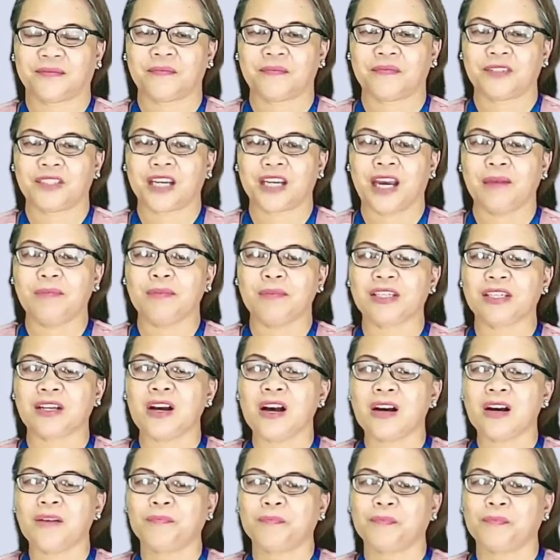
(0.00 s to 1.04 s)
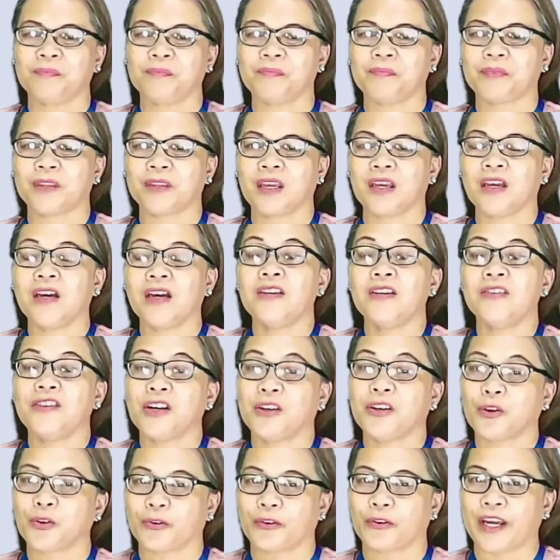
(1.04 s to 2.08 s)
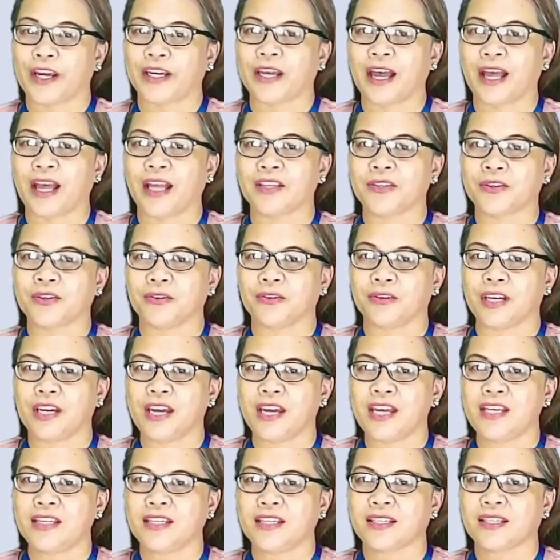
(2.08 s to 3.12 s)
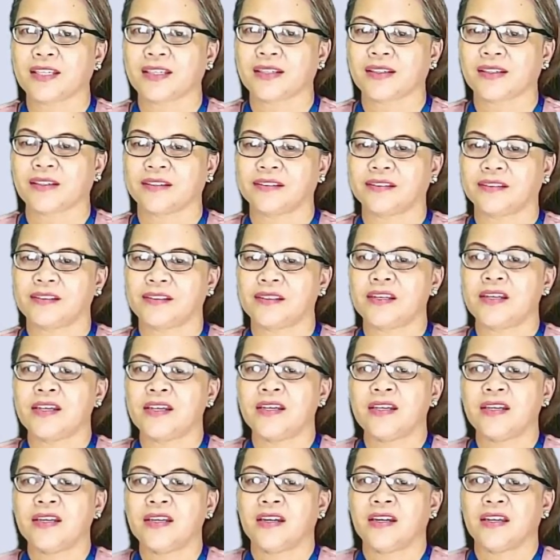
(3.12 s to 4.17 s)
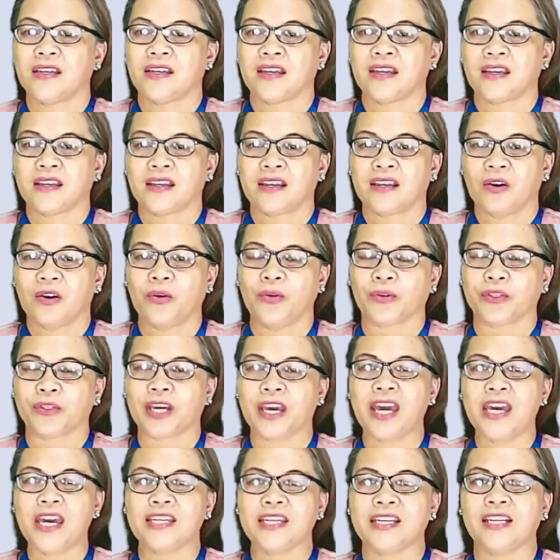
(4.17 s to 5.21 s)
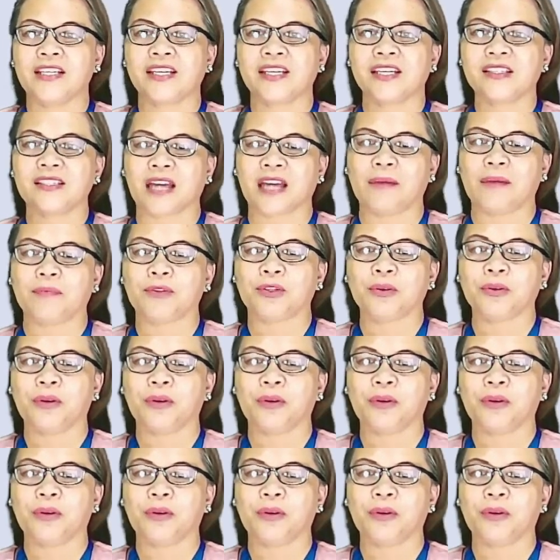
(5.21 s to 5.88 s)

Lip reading: Time is up. The correct answer is, okay, it's a type 2